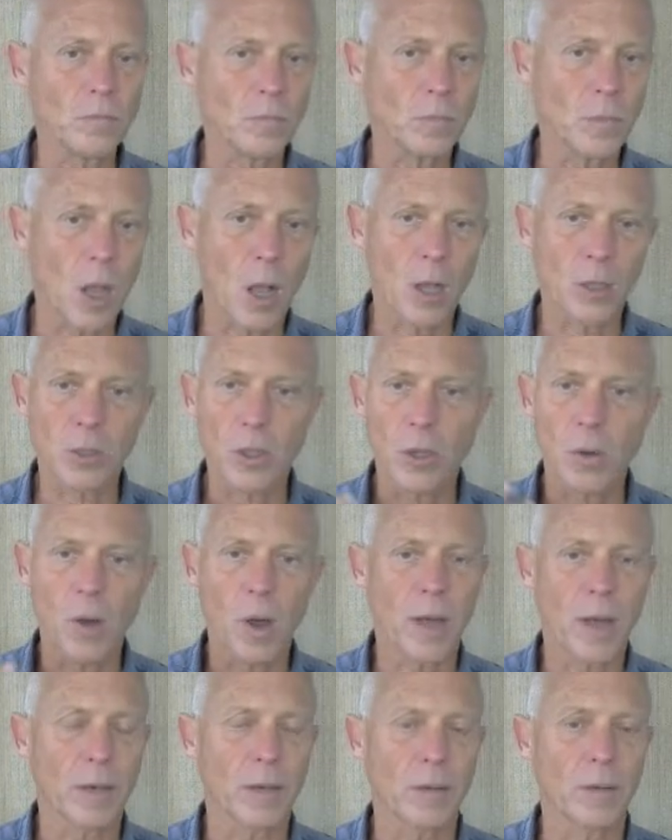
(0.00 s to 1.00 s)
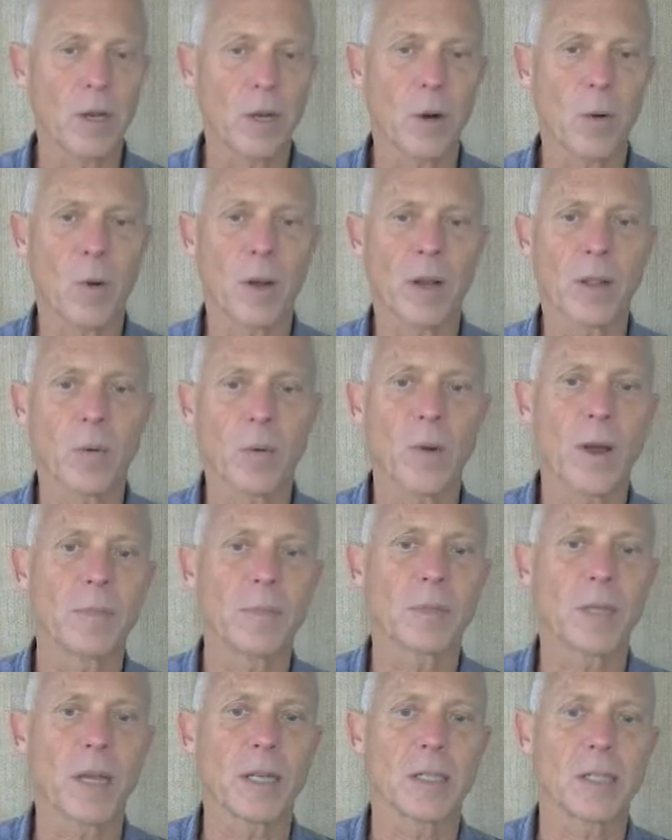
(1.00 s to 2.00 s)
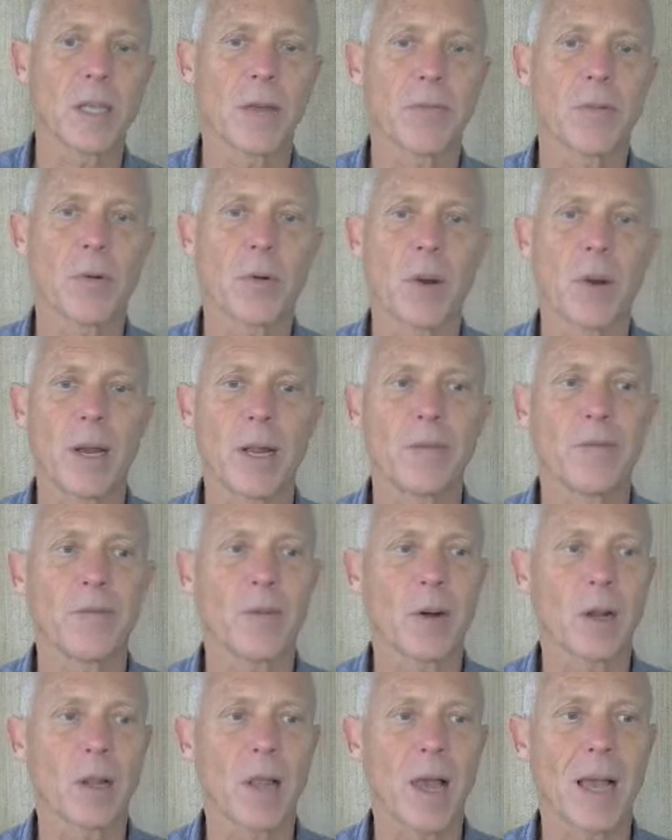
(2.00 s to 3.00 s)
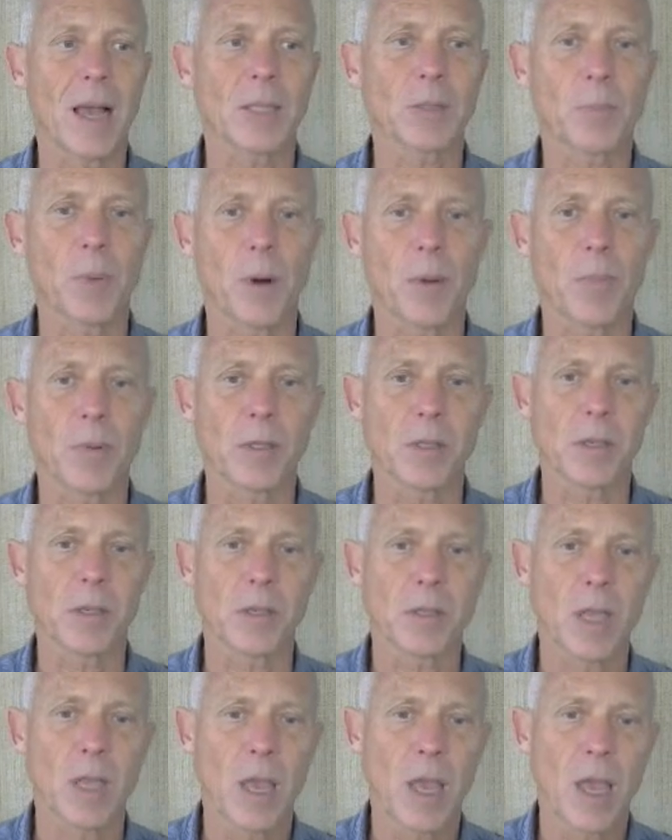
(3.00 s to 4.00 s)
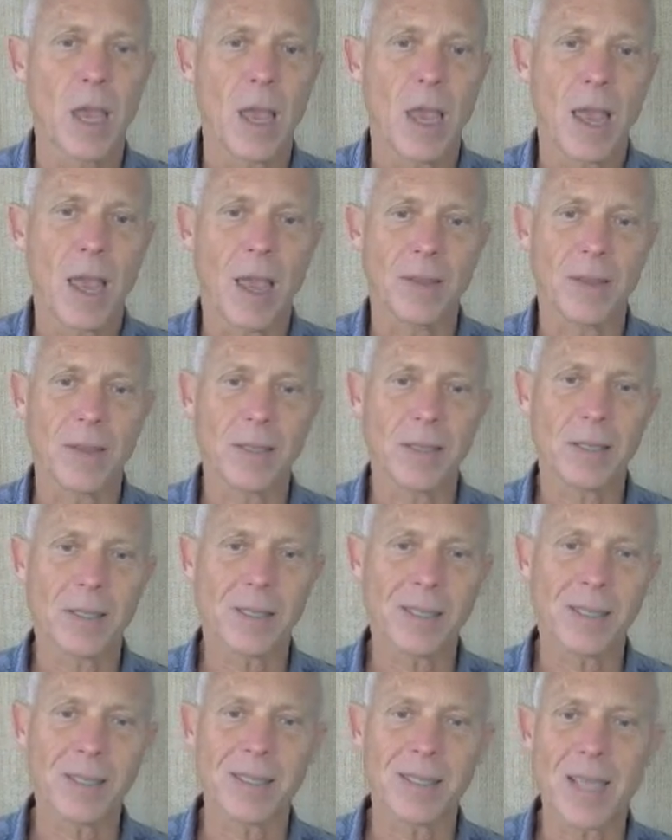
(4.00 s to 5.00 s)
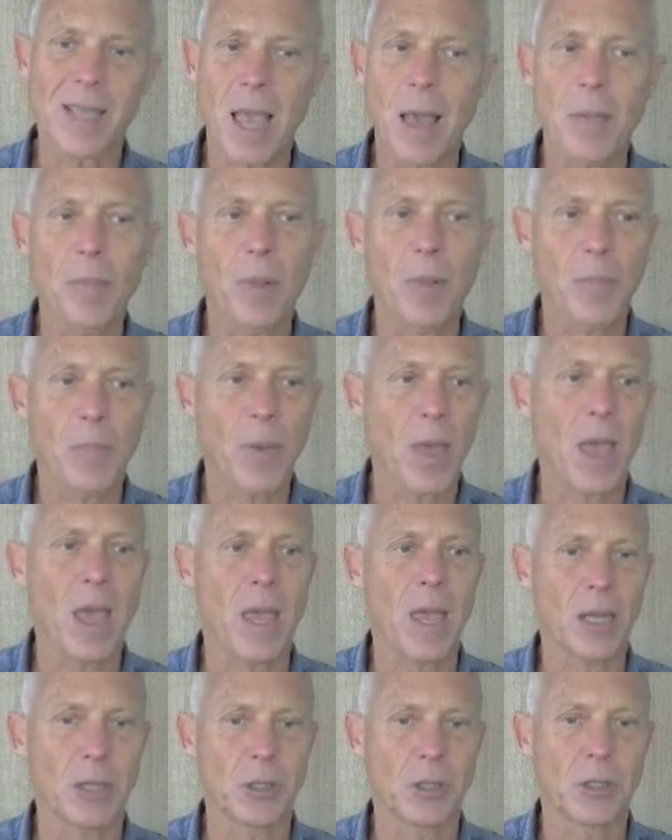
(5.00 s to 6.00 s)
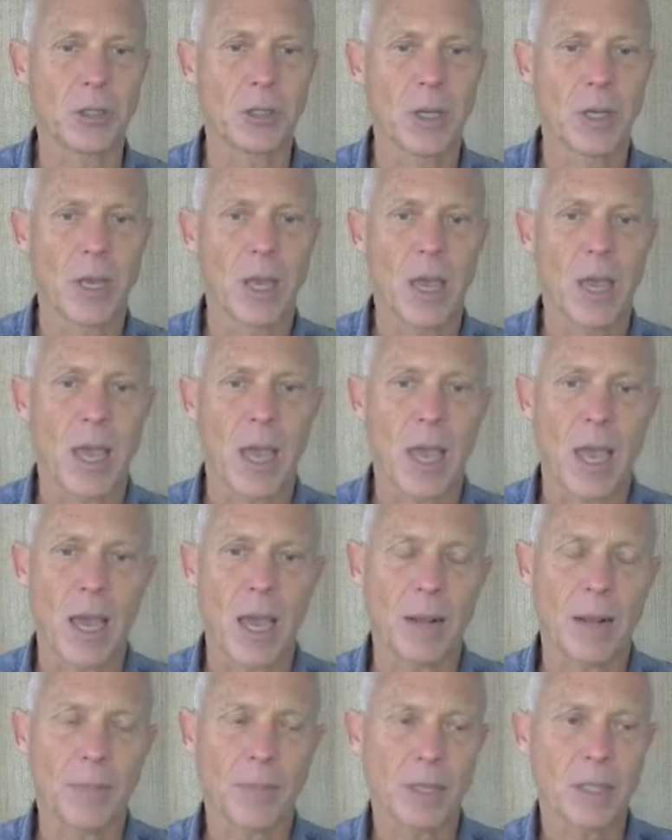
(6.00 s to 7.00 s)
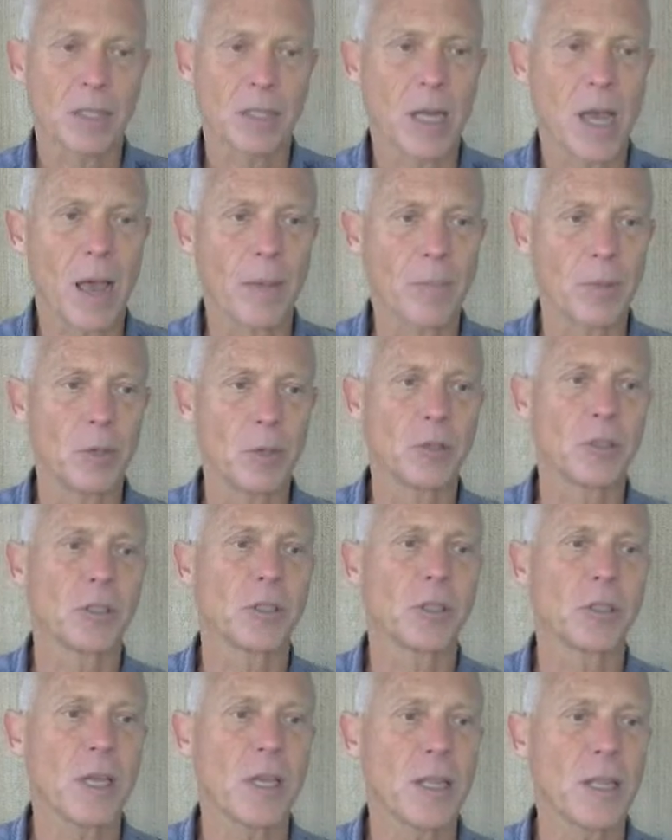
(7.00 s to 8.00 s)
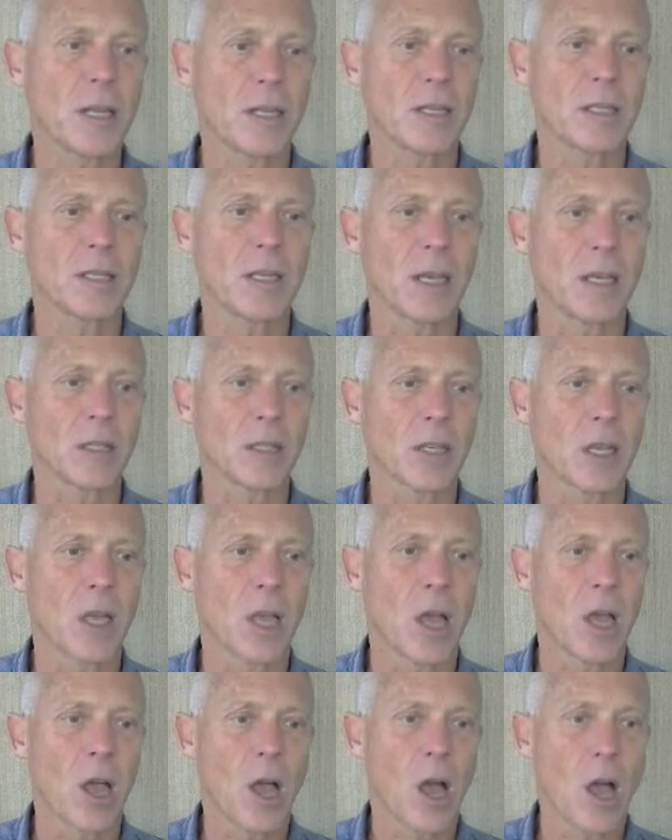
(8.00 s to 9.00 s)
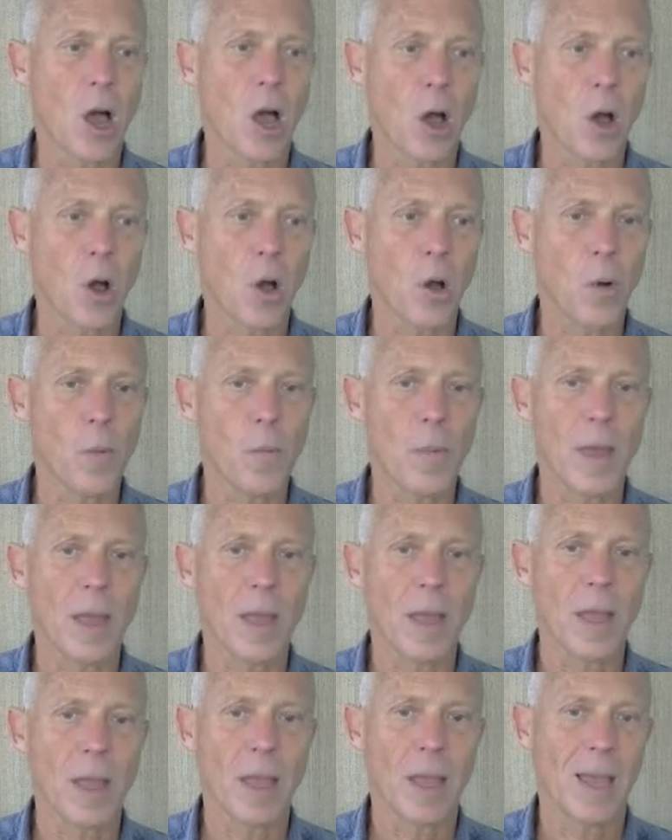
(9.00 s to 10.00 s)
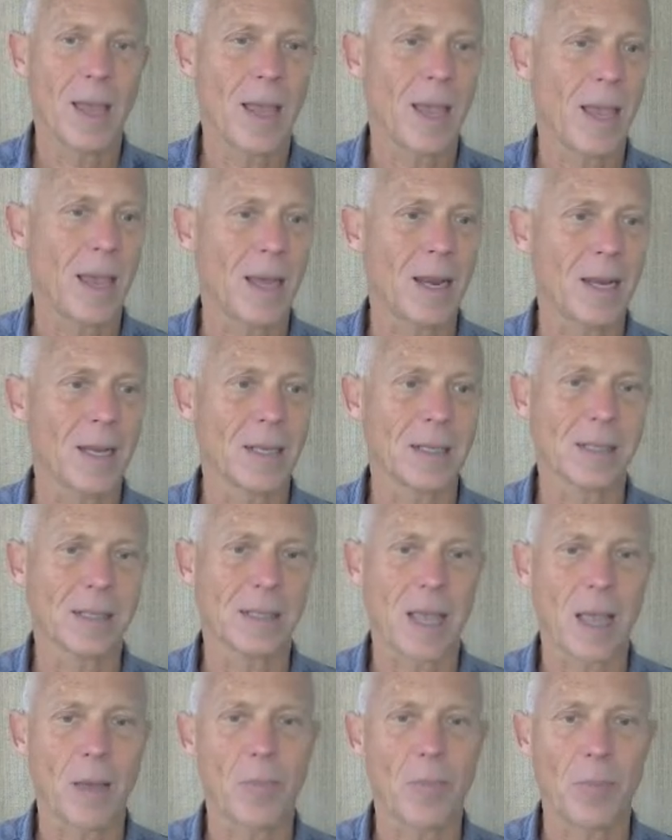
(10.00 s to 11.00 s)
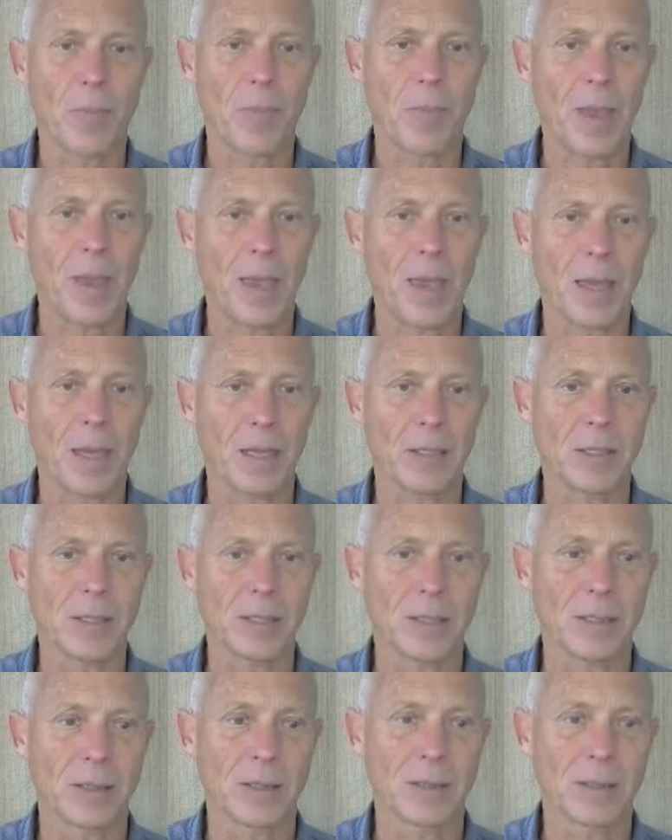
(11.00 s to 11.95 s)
also on one of the websites I've created for class purposes, and this is a sample page. And up at the top you should see that it says Home and Sample Page.